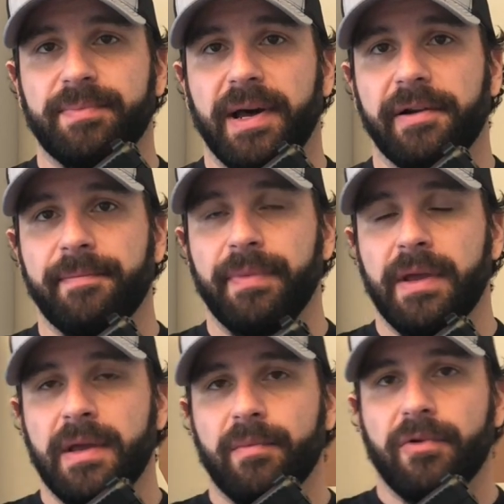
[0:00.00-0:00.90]
Spotter.
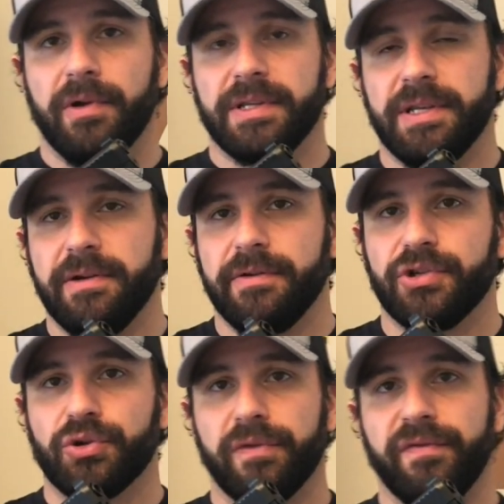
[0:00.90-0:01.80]
I'm going to do a
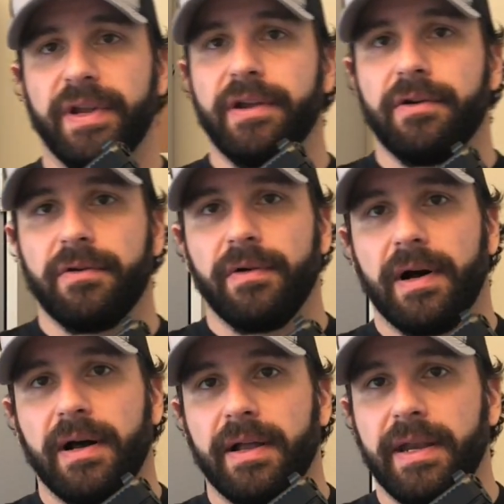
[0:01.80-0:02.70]
short video
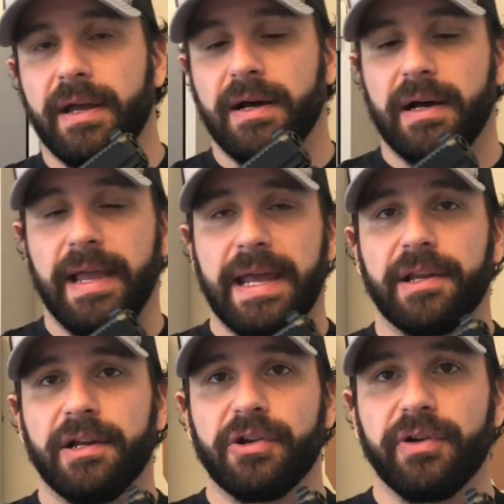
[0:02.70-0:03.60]
on
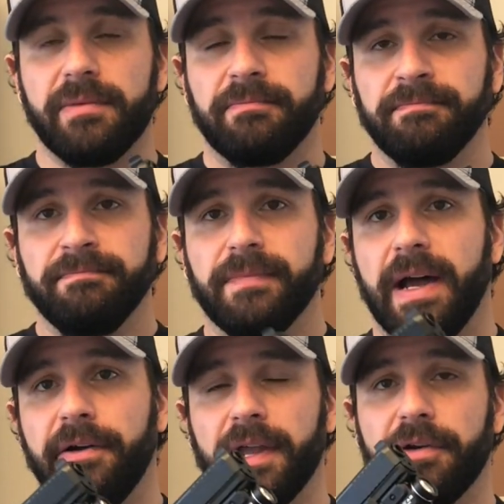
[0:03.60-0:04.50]
handgun grip,
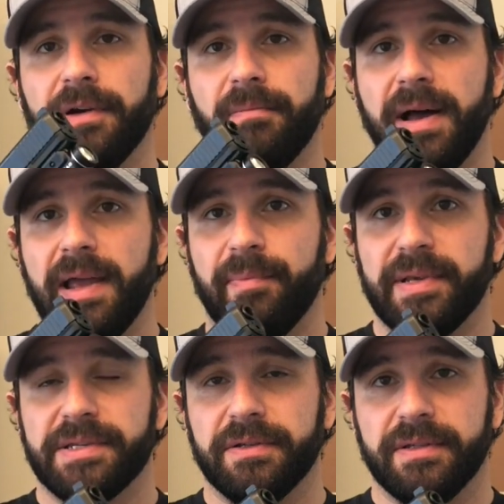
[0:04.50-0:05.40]
how I grip my
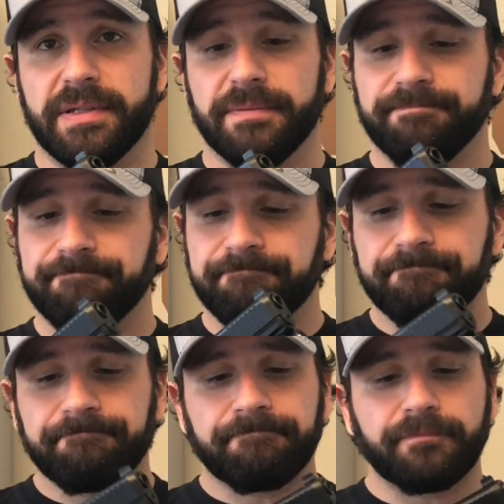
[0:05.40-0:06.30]
pistols.
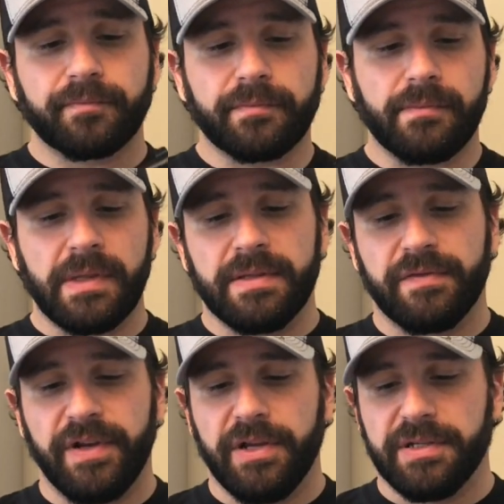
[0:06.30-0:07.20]
This
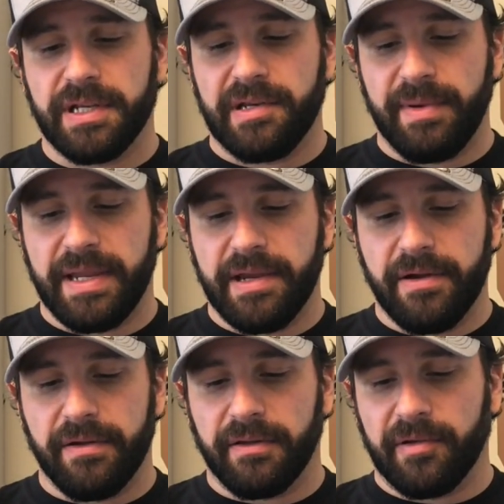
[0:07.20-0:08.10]
video is going to be
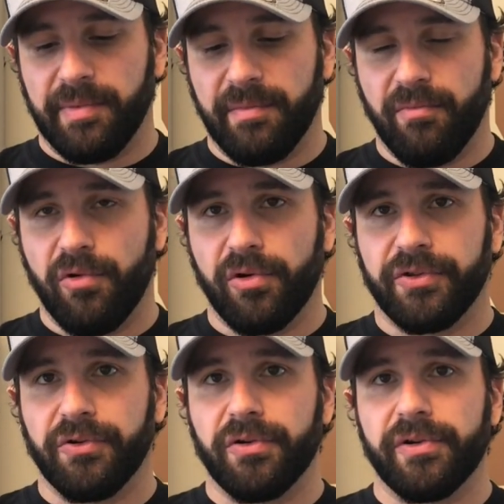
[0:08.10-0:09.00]
geared a little bit
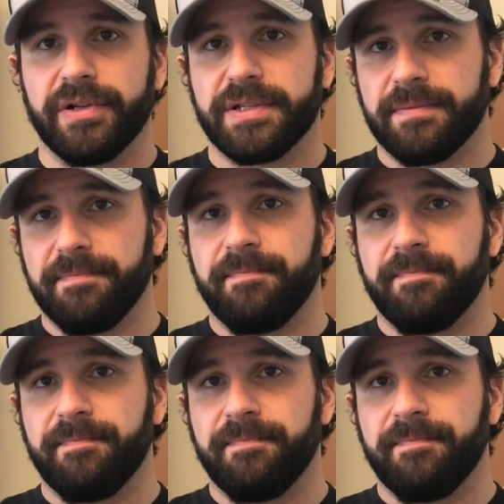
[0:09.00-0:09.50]
more towards